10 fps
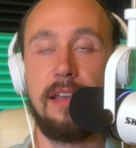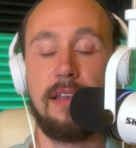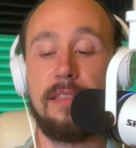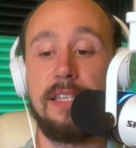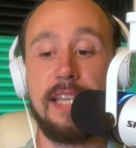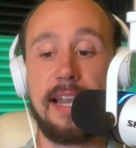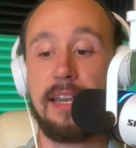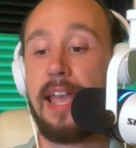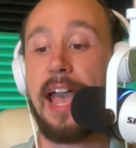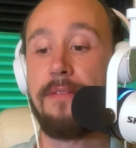the
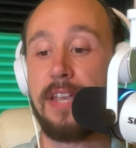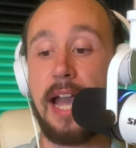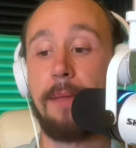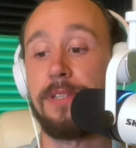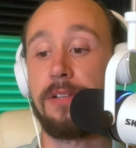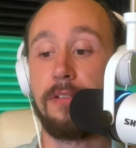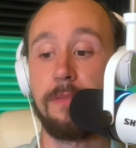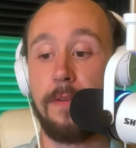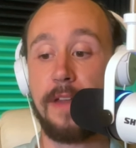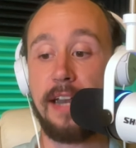second a heavy obstacle
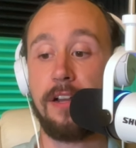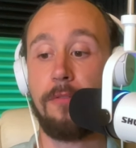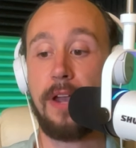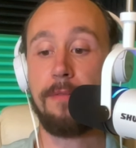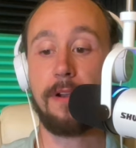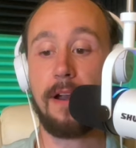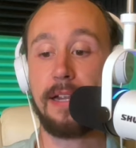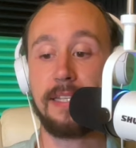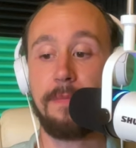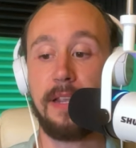is moved out of your way
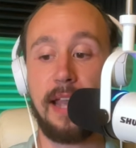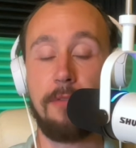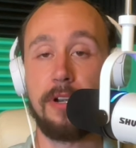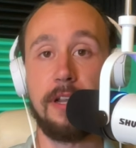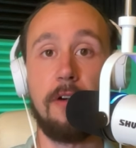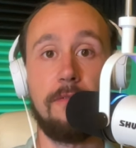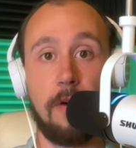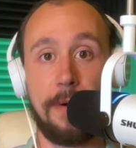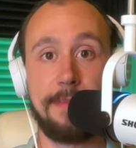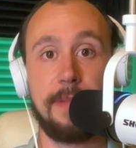regarding something, I would go
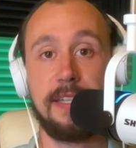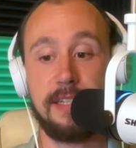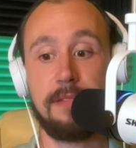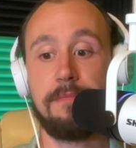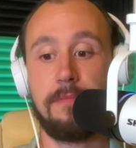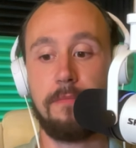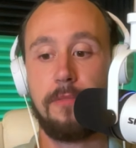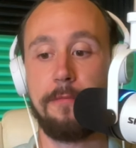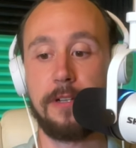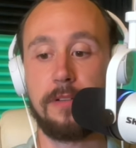forward, is
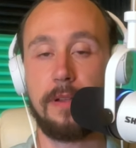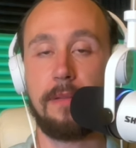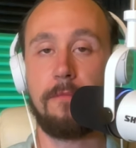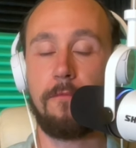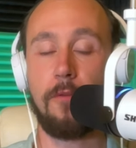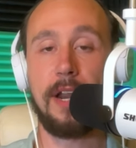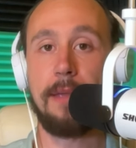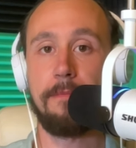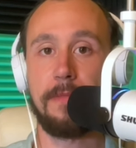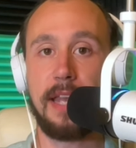pretty much what
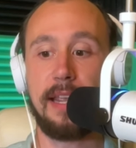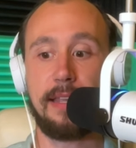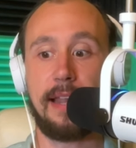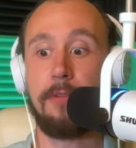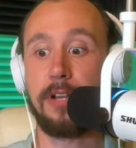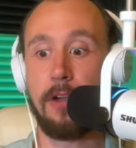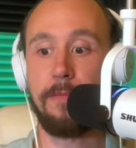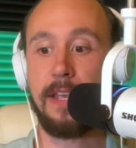I'm getting. Like, I would go.